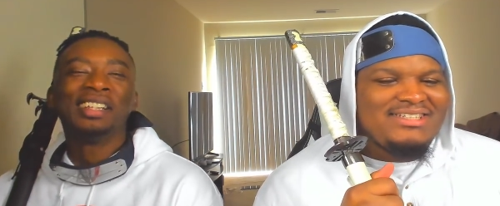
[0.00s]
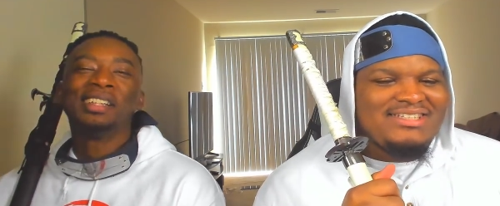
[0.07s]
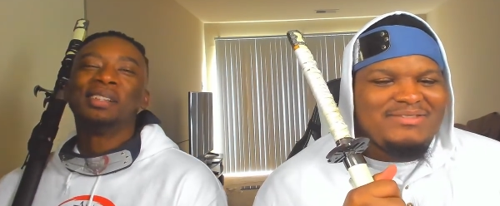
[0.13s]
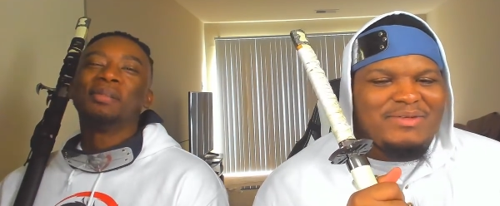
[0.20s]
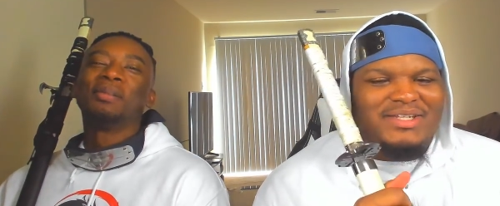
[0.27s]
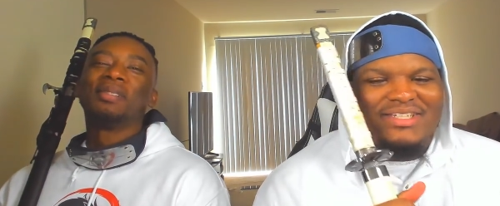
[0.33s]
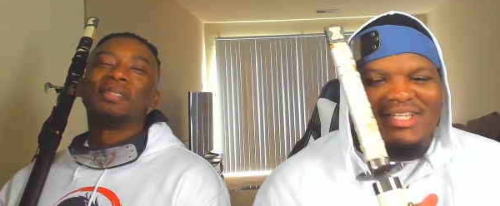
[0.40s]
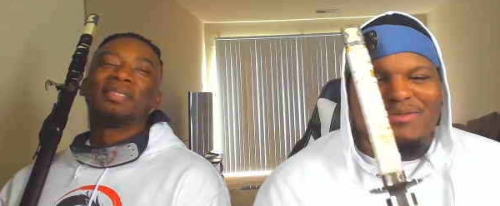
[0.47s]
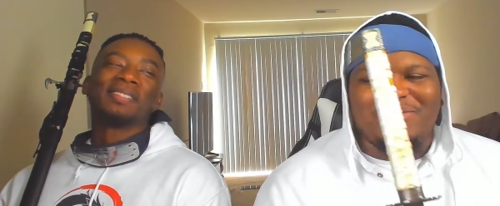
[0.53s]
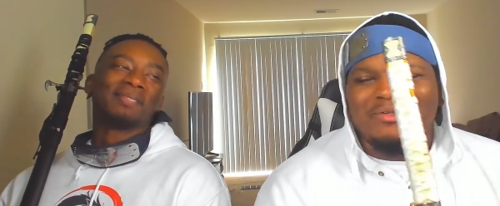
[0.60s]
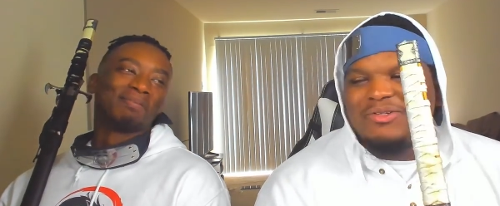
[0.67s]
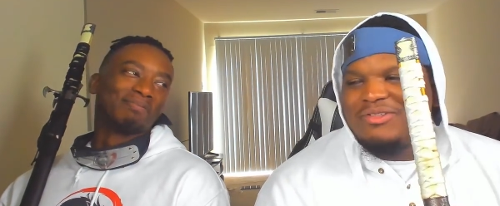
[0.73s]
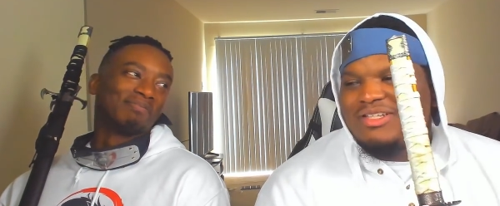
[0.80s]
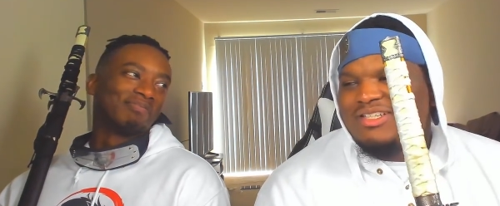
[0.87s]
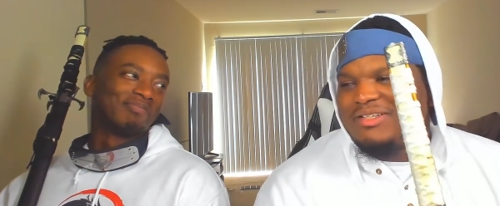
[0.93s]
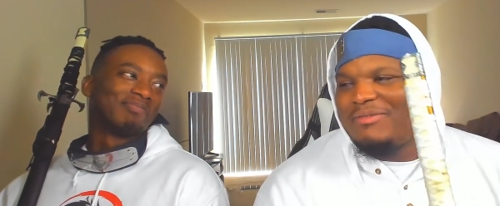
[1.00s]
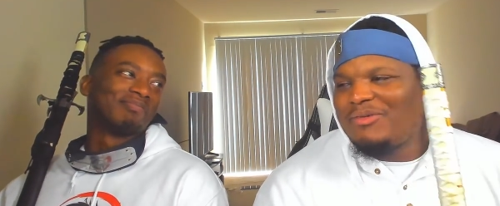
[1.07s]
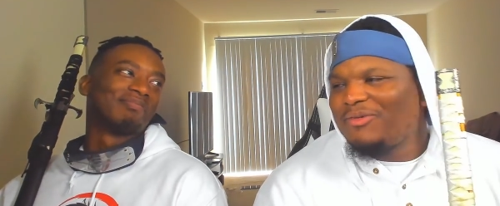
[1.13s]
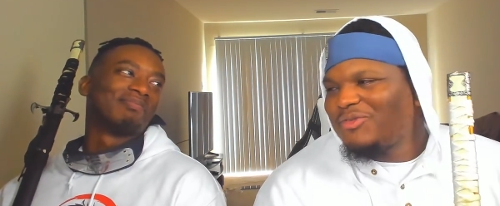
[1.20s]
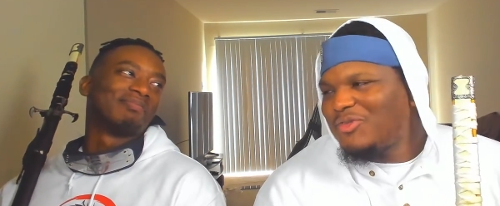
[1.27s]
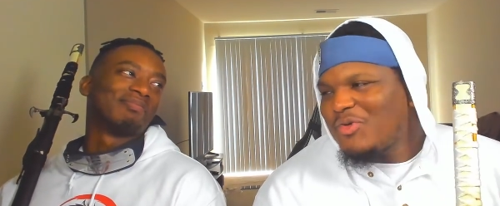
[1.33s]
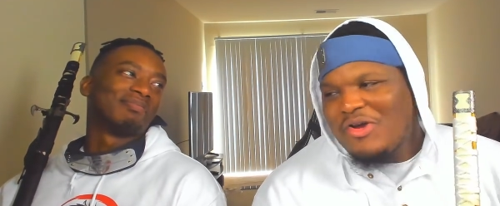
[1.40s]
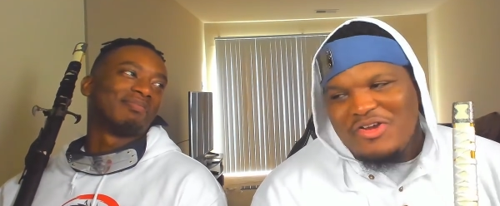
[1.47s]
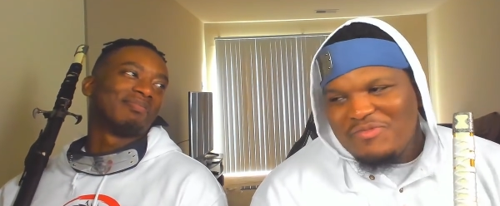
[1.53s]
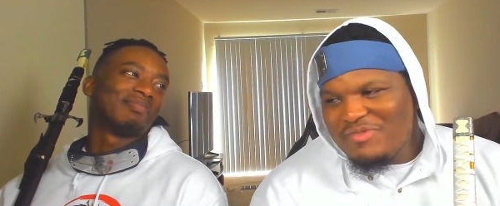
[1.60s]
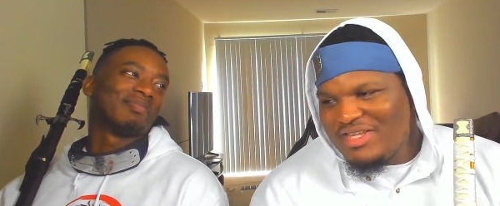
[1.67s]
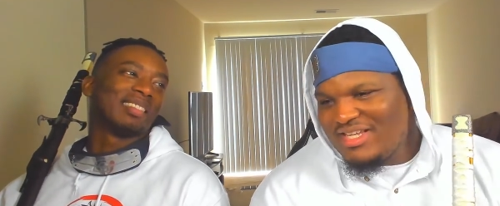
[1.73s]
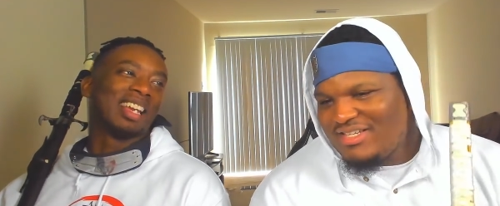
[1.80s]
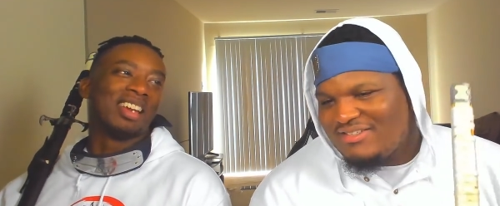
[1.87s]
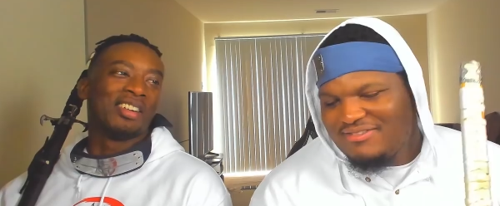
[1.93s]
Speaker 1: My demon going that demon gonna twerk
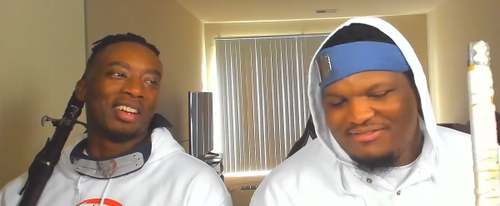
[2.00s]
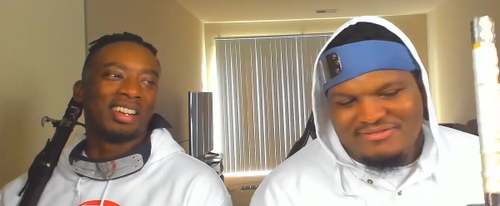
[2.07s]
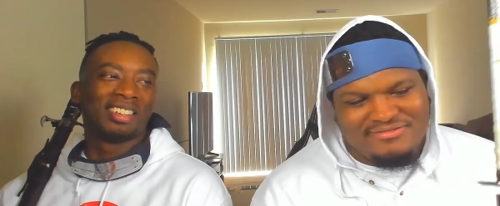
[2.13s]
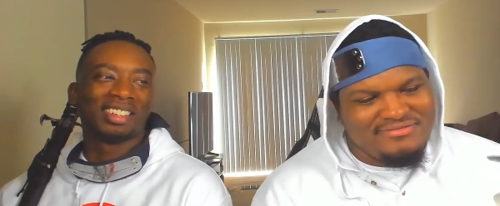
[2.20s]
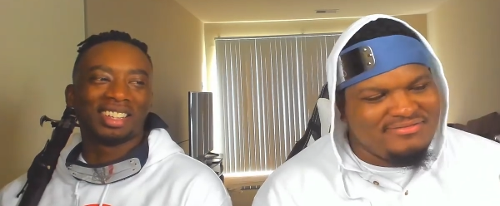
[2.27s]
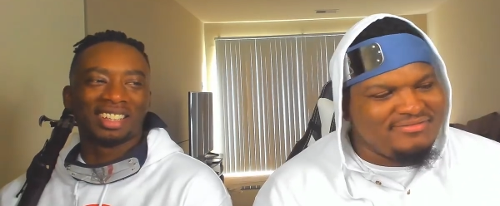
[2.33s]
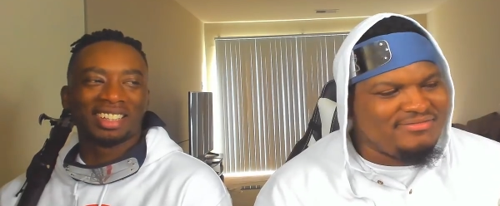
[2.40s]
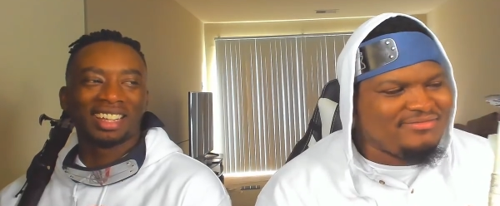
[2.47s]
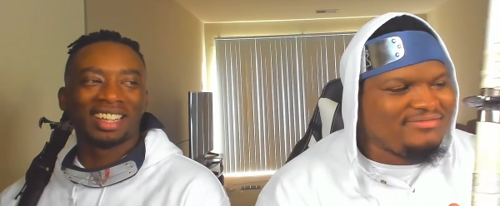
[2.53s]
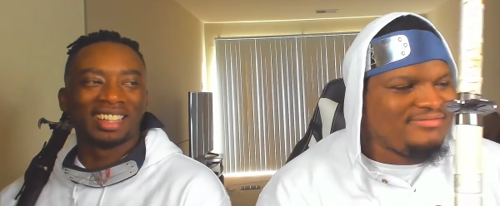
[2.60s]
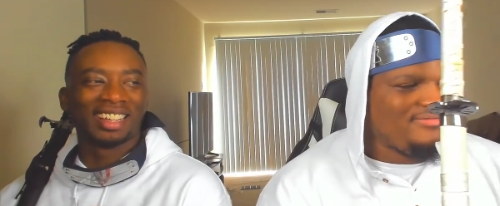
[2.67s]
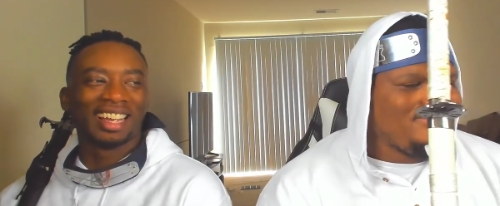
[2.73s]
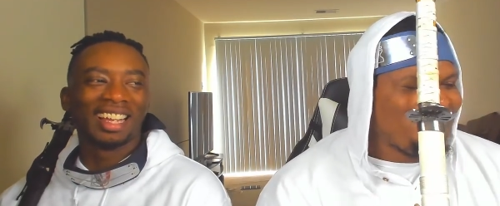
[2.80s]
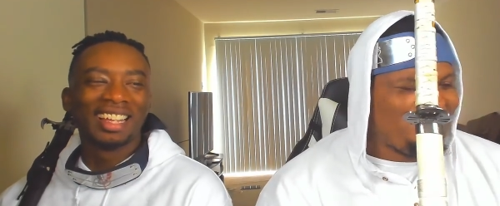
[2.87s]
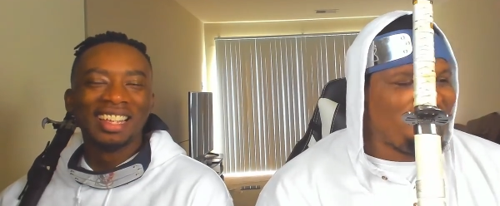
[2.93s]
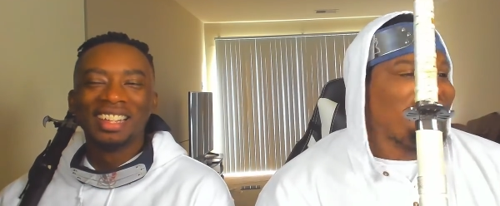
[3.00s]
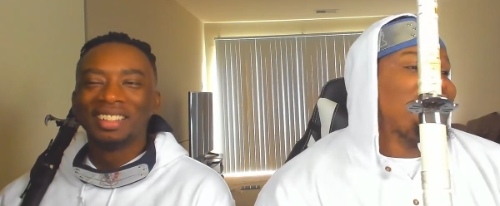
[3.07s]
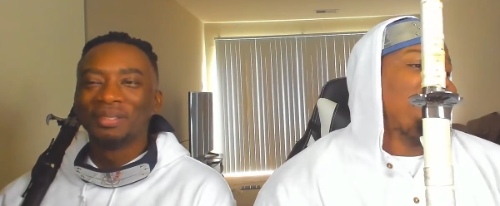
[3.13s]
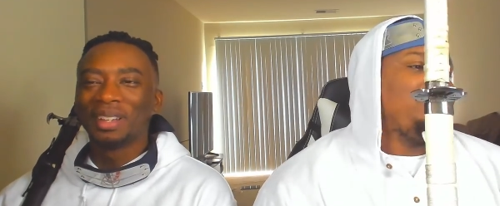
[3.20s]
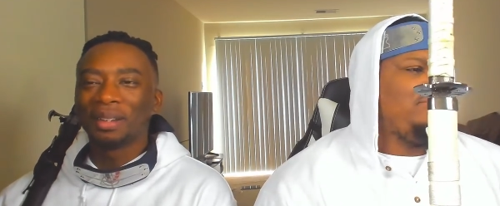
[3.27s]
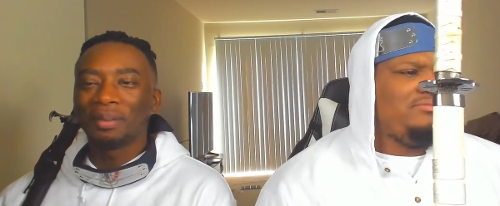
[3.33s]
me. I've